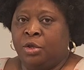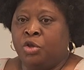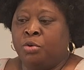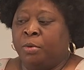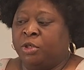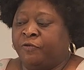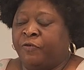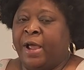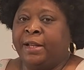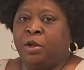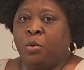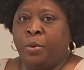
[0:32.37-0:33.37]
you must
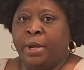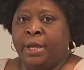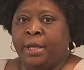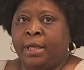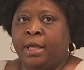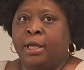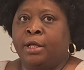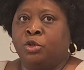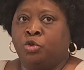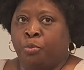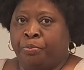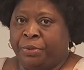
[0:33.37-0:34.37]
find a way
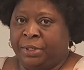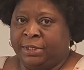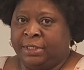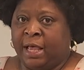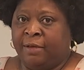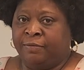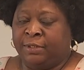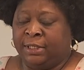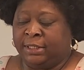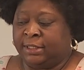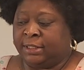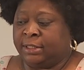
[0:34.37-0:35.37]
to preserve
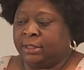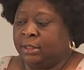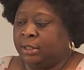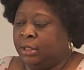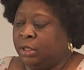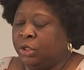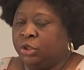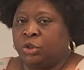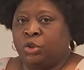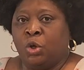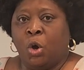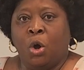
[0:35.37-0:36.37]
it.
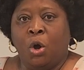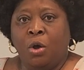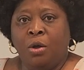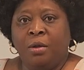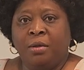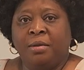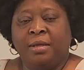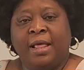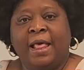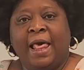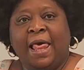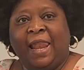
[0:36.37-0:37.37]
So
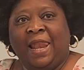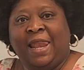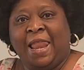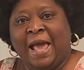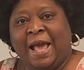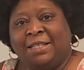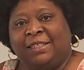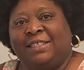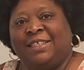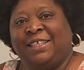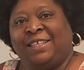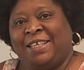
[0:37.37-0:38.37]

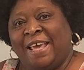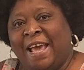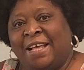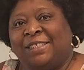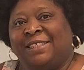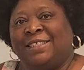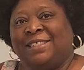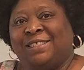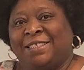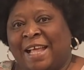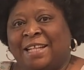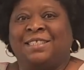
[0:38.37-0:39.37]
let's get
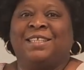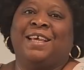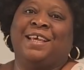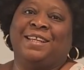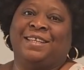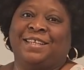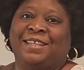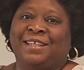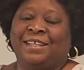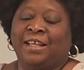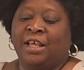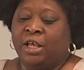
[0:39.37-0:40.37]
started.
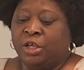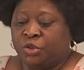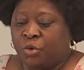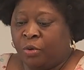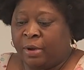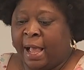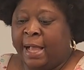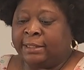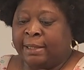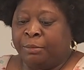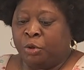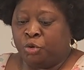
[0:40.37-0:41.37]
So
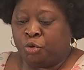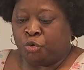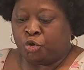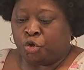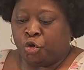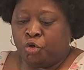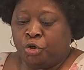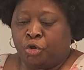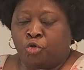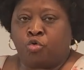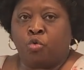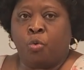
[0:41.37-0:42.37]
guys, I'm going to show you the
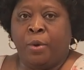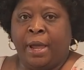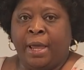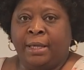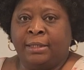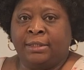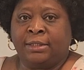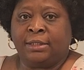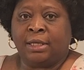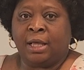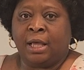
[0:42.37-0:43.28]
two ways